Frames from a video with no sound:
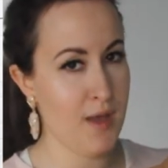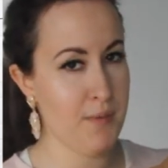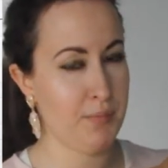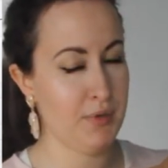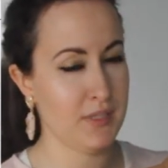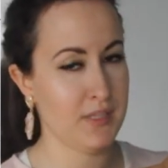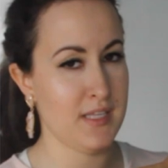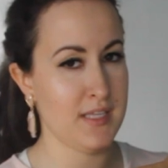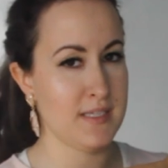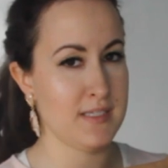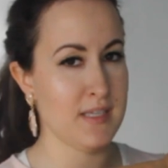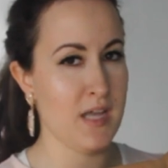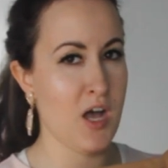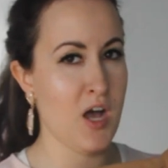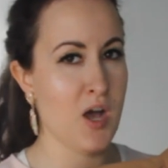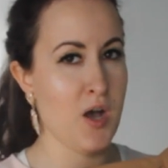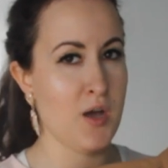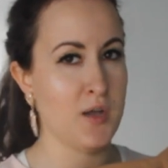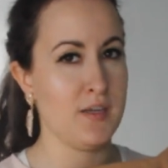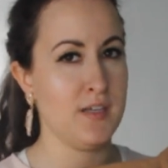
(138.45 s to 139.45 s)
I put this
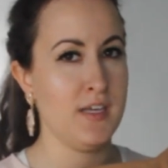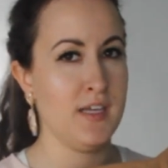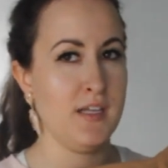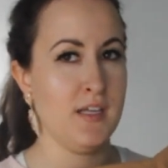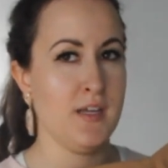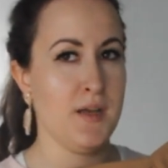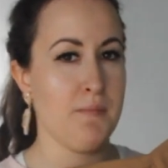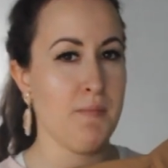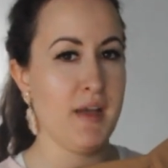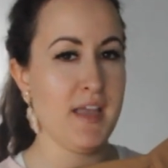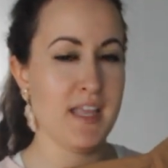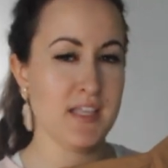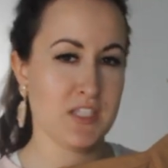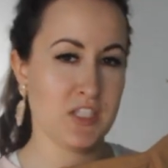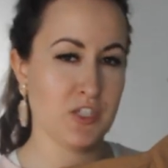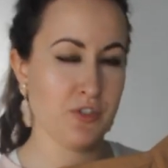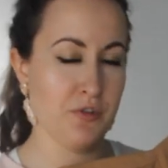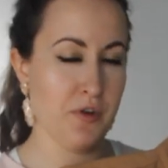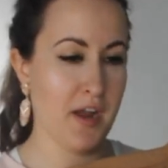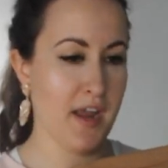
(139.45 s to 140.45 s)
on my
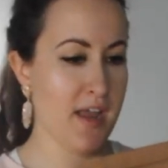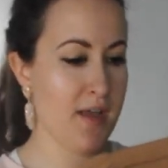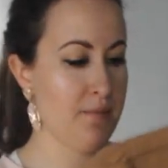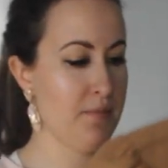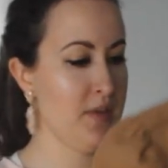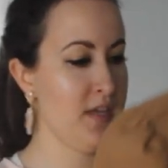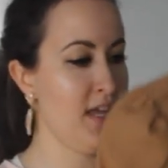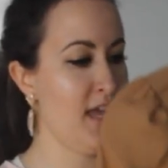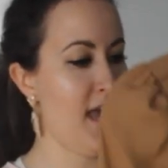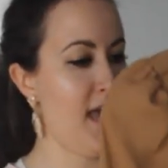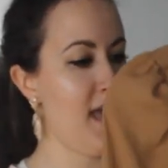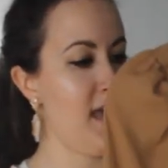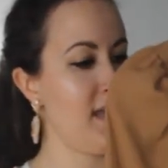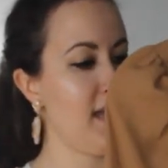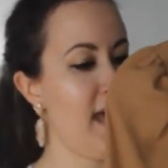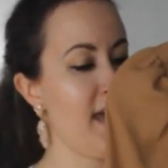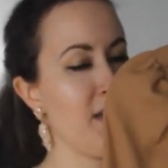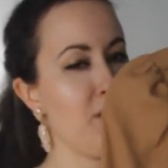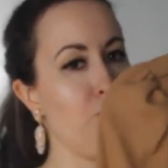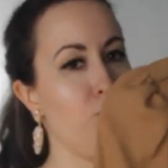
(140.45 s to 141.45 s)
Instagram
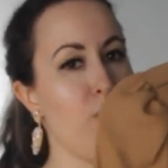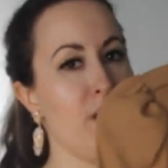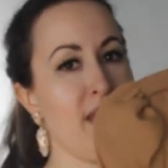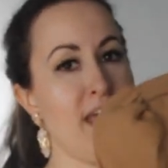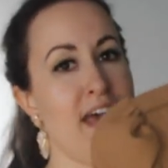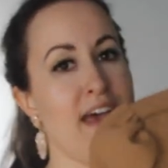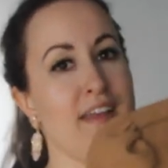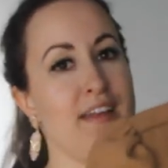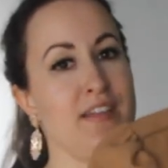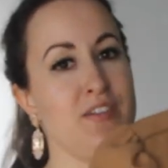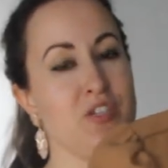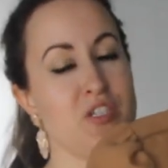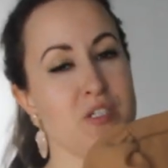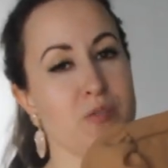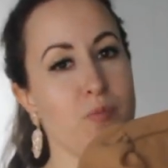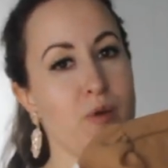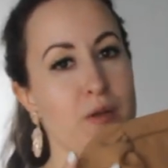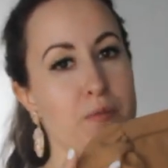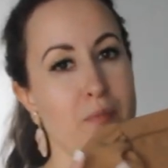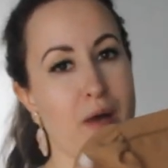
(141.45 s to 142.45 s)
and I went ahead and
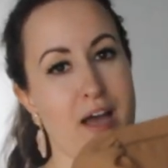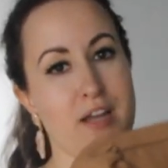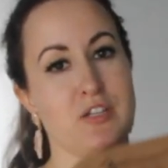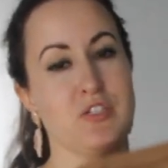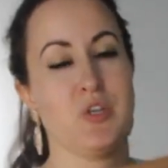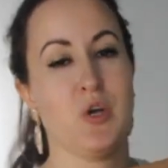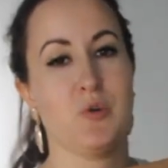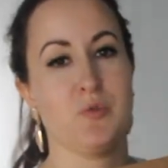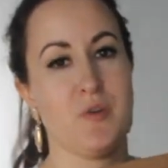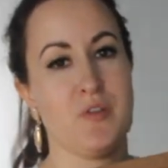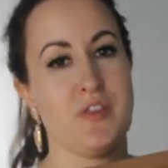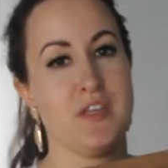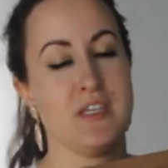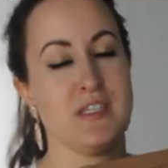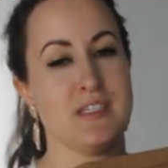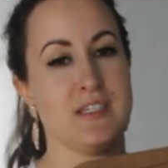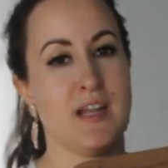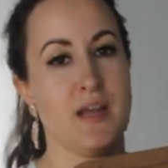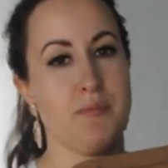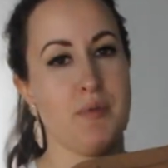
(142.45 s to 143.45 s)
just went monotone with
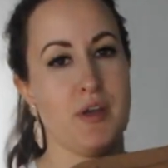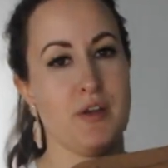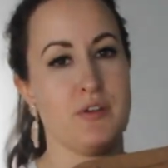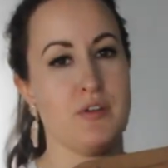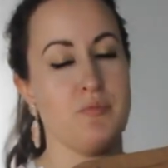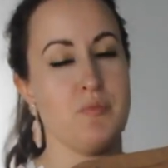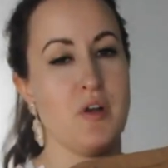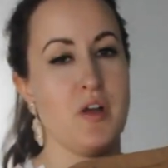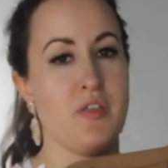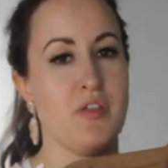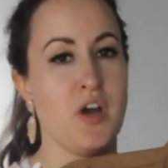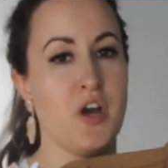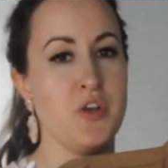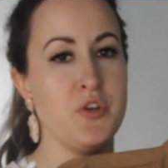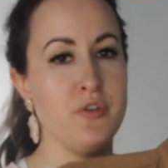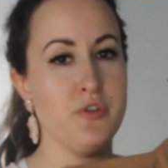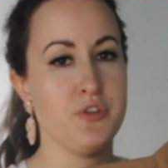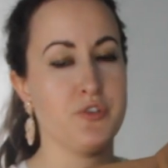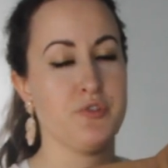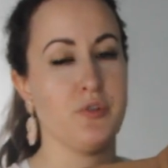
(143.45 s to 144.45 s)
this and I paired it with a
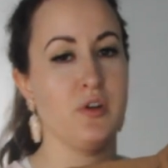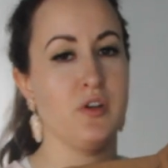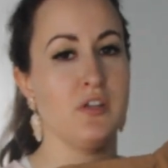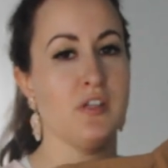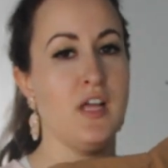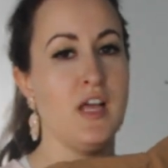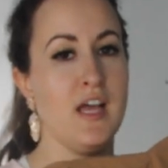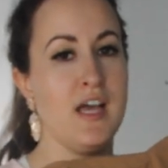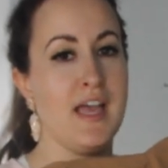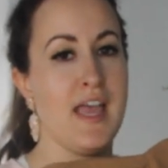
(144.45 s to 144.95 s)
neutral